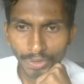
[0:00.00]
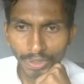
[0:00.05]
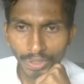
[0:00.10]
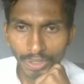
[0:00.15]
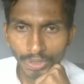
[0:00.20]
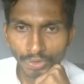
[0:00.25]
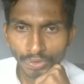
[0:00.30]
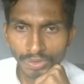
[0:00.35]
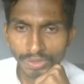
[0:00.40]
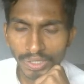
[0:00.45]

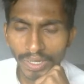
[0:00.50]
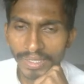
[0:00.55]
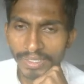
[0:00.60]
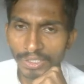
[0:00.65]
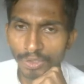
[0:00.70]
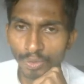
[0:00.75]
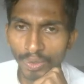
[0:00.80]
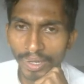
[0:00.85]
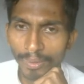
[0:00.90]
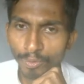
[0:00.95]
So it's like
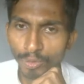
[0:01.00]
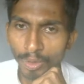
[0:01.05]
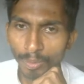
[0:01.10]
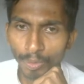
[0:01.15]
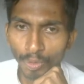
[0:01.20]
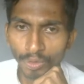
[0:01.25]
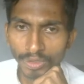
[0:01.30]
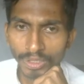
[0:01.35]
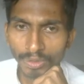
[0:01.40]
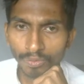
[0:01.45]
you have to
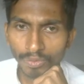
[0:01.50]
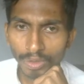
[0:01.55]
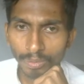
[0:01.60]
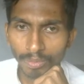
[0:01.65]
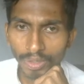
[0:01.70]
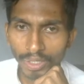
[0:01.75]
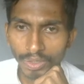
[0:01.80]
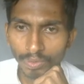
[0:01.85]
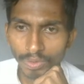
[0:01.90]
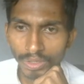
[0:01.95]
upload them one
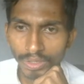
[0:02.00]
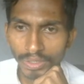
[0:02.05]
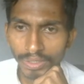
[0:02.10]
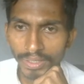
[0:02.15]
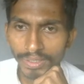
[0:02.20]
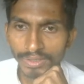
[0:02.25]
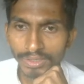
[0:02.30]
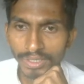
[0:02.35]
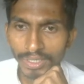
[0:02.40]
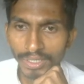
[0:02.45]
by one, and
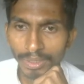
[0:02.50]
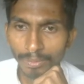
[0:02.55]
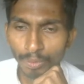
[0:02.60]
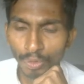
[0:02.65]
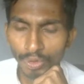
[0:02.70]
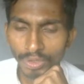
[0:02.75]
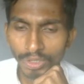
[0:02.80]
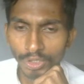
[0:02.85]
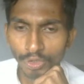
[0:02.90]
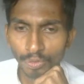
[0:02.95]
as they are
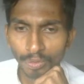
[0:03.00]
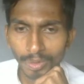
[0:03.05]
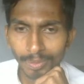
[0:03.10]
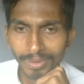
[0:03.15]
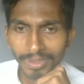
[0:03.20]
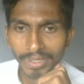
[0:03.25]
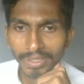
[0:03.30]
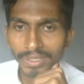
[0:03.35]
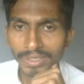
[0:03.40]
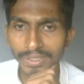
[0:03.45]
uploaded you will be
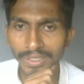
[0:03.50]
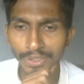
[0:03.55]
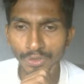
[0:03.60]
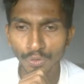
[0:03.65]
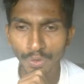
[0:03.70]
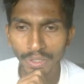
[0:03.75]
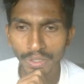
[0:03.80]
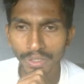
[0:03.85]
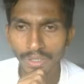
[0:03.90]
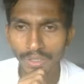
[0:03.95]
getting the
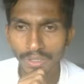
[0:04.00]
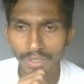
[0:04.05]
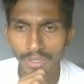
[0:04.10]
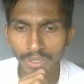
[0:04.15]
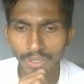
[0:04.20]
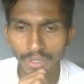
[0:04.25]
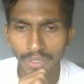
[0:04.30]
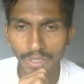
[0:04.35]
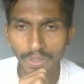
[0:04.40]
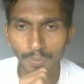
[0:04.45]
URL,
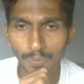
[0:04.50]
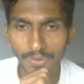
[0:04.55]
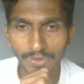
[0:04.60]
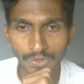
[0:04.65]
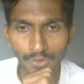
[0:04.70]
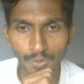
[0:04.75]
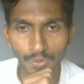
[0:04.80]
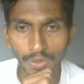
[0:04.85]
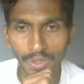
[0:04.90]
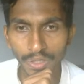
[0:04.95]
and once
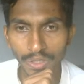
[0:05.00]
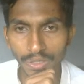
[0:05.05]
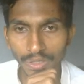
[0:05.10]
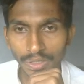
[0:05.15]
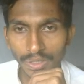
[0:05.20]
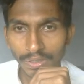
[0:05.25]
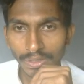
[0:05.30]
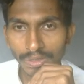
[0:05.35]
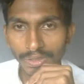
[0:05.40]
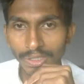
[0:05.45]
you are
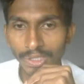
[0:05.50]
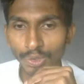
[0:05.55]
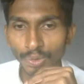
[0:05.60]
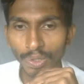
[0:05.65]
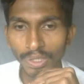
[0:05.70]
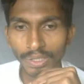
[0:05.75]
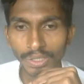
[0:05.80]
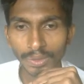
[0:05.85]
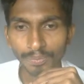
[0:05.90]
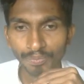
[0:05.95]
getting the
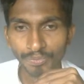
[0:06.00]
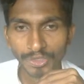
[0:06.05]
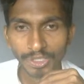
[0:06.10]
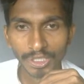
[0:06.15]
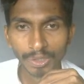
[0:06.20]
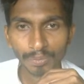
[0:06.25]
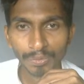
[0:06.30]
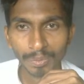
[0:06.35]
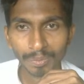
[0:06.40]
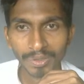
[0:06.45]
URL,
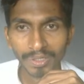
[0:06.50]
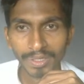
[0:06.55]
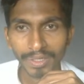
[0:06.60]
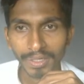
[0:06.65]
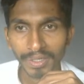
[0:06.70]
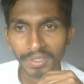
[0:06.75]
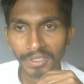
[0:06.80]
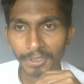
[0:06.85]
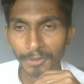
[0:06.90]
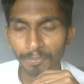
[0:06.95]
keep them in an
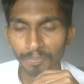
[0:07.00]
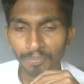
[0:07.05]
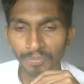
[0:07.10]
array,